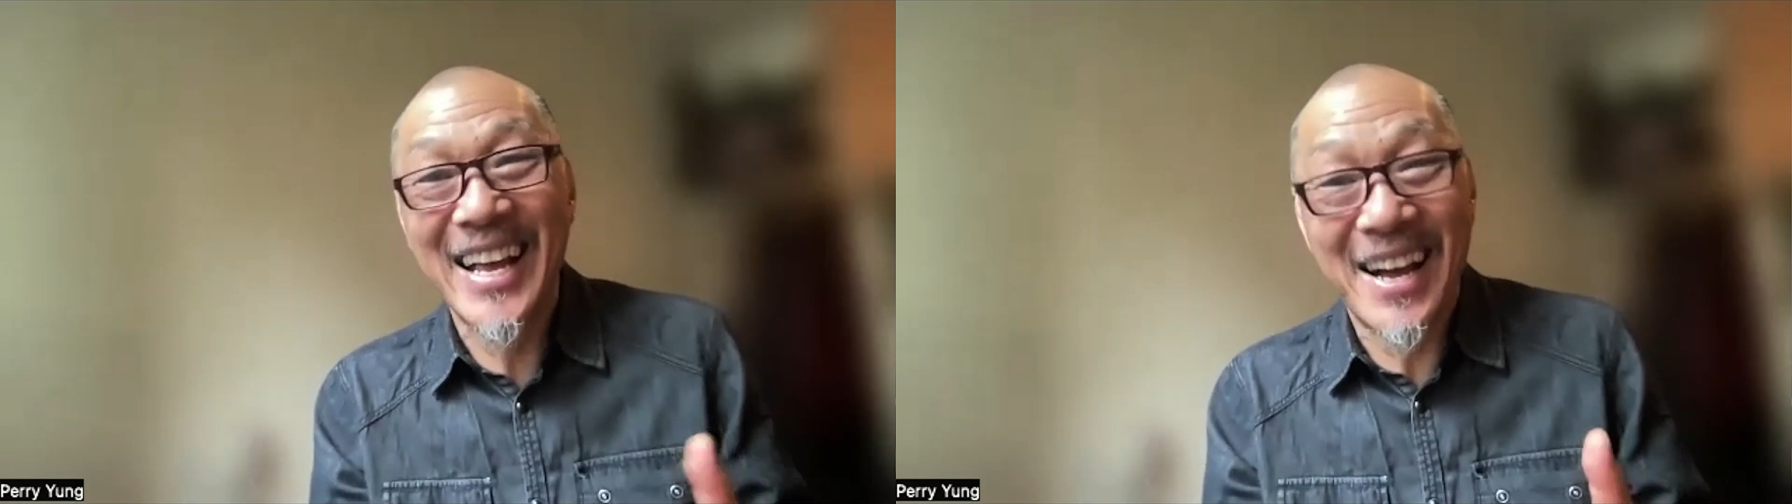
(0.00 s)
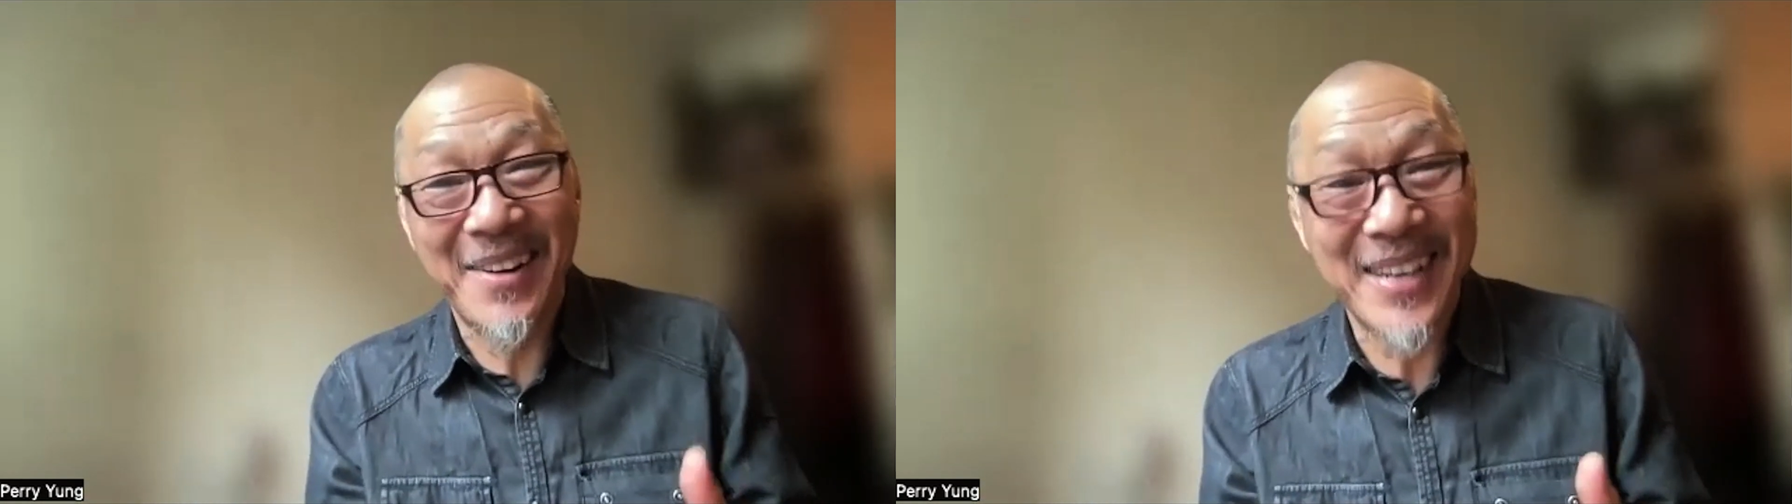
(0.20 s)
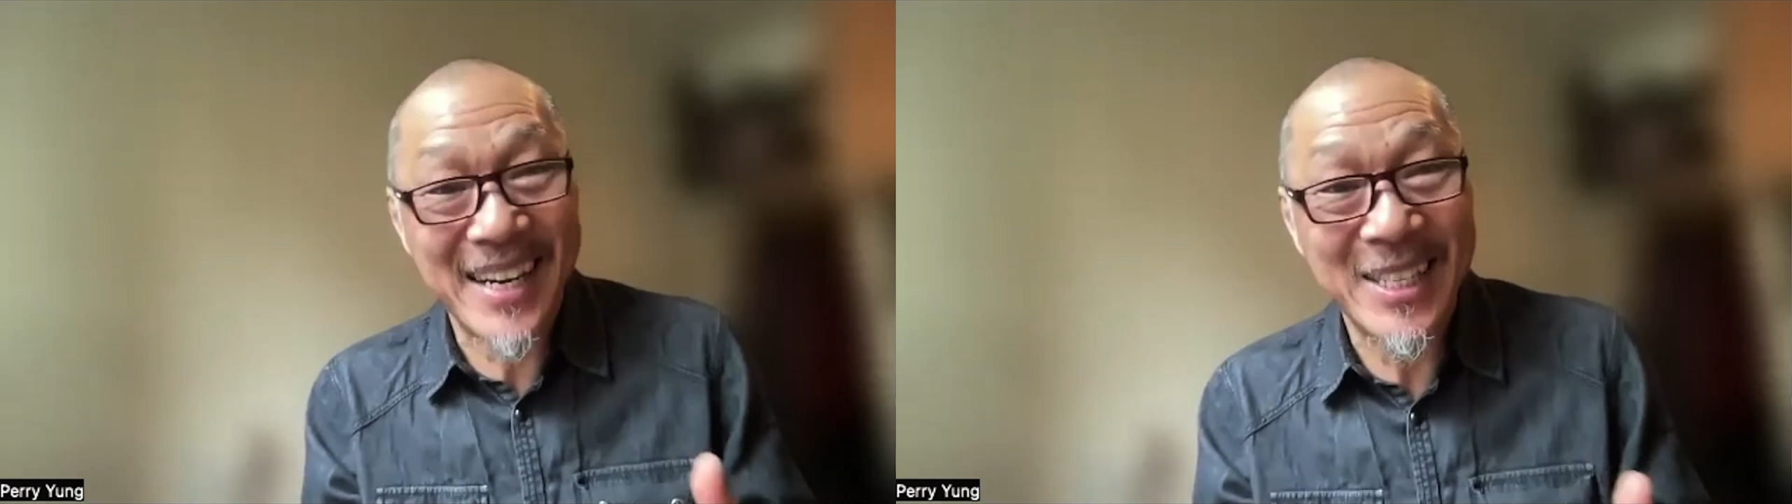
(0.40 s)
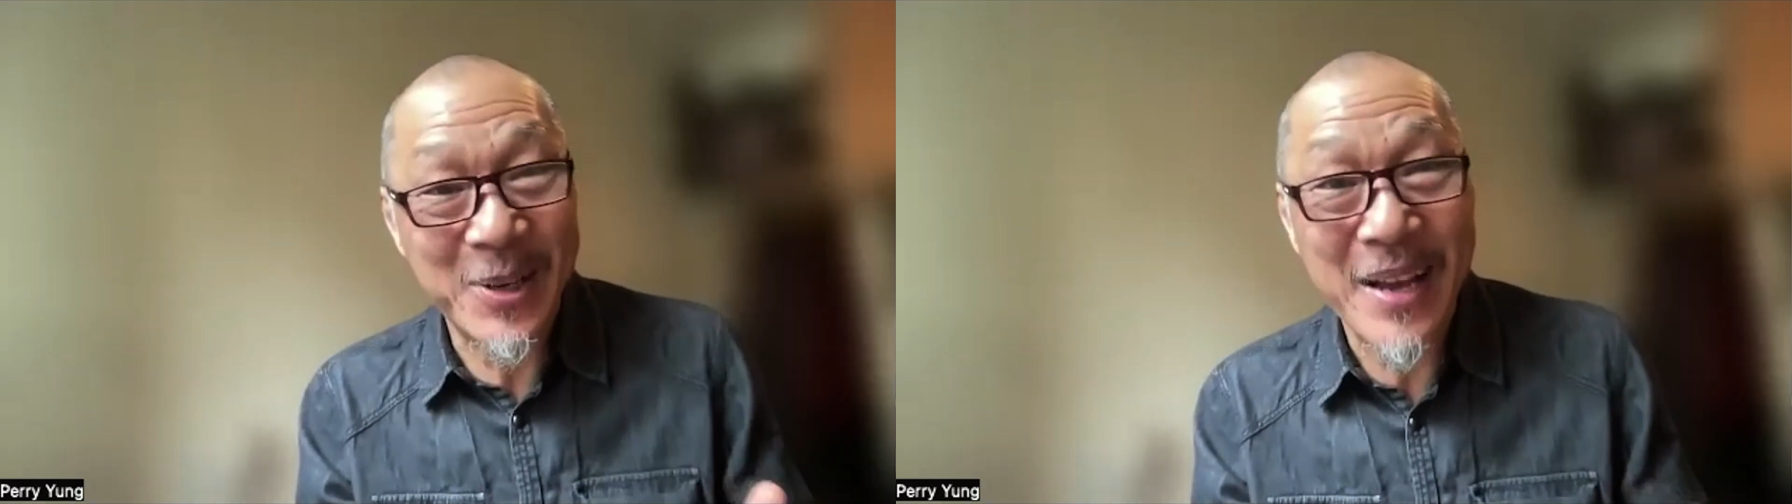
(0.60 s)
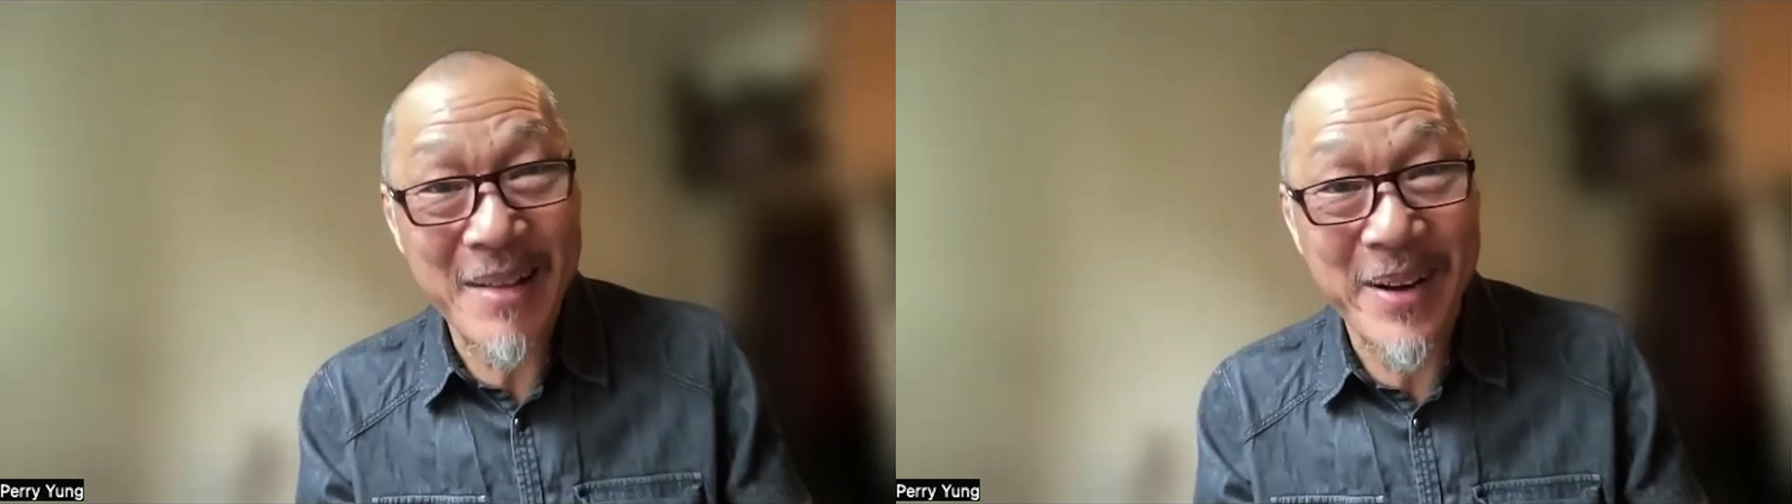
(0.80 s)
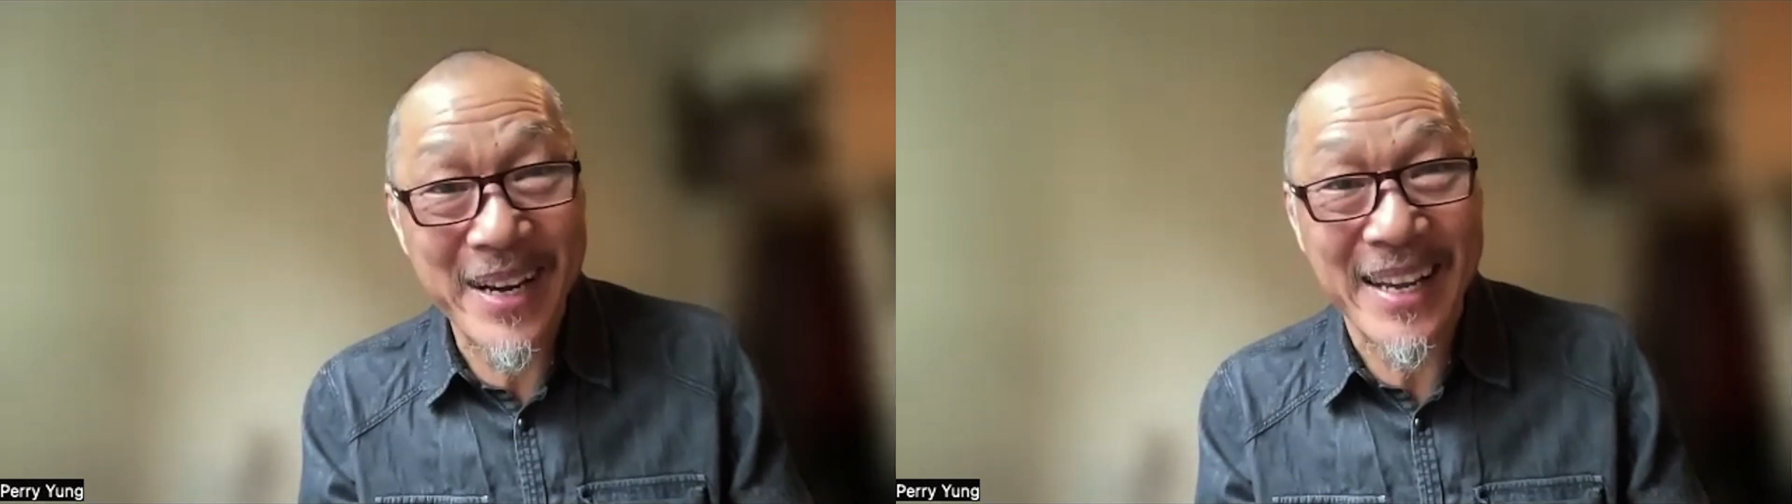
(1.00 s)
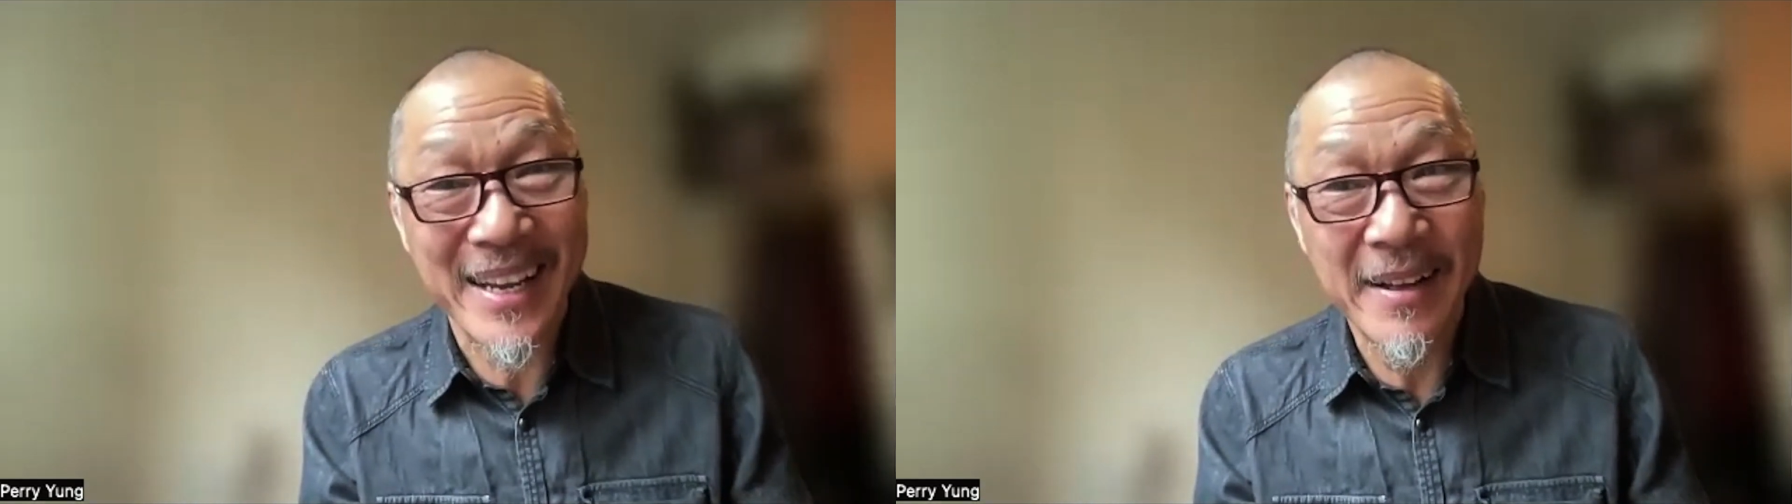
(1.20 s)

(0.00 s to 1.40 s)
how can I donate money?